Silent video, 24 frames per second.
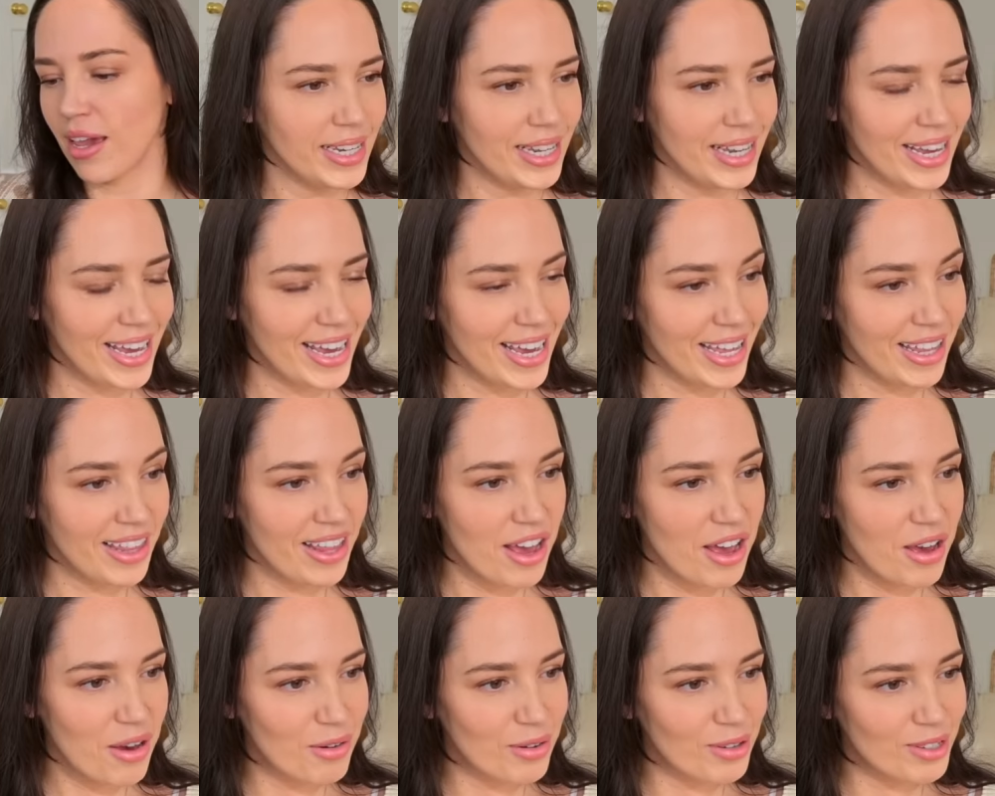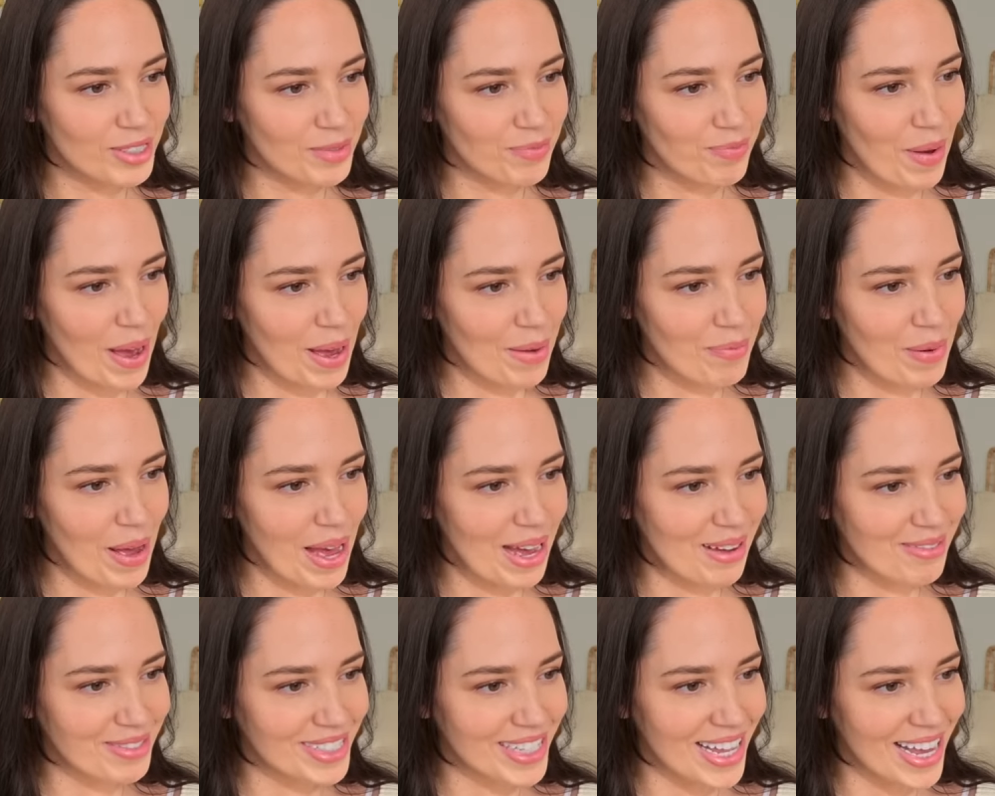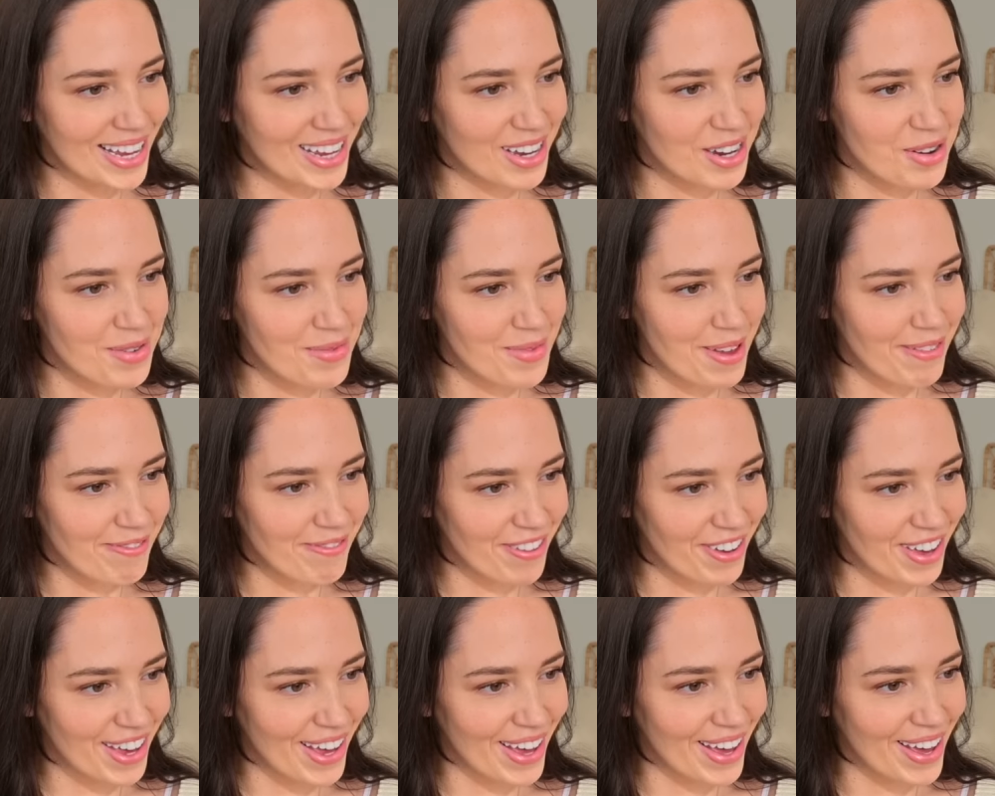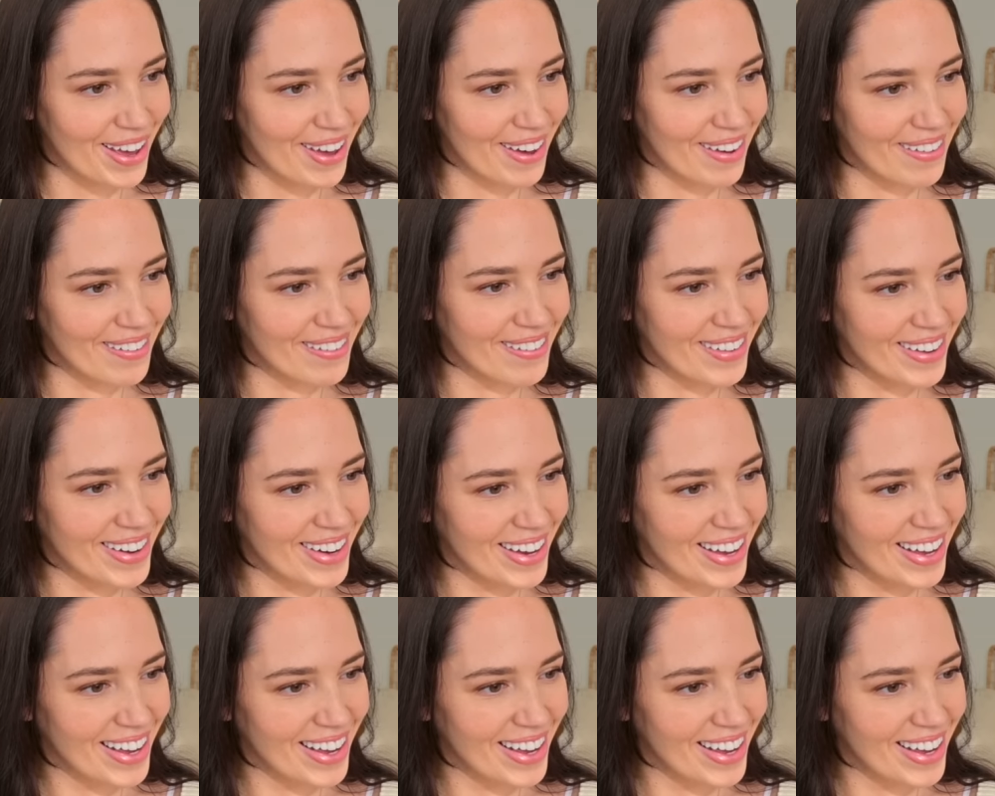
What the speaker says: Can you hear those pop-ups? They're coming for you,